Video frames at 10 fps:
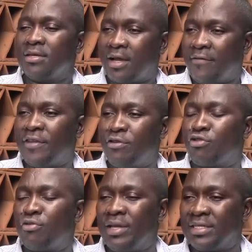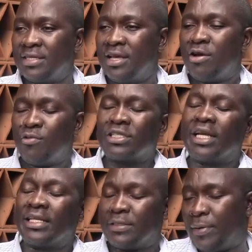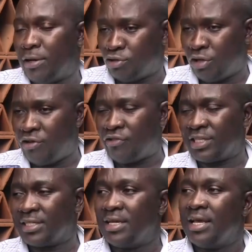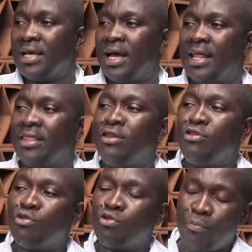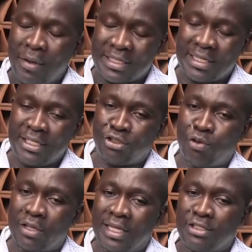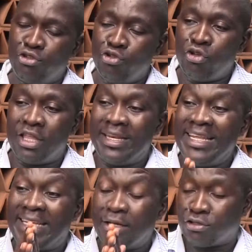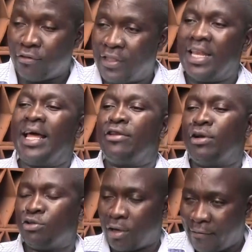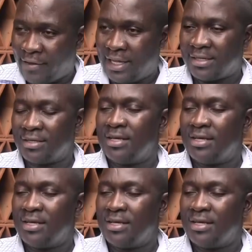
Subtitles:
caveat documents which can spell out your interest. And then you must ensure that you know the details of the land you want to caveat,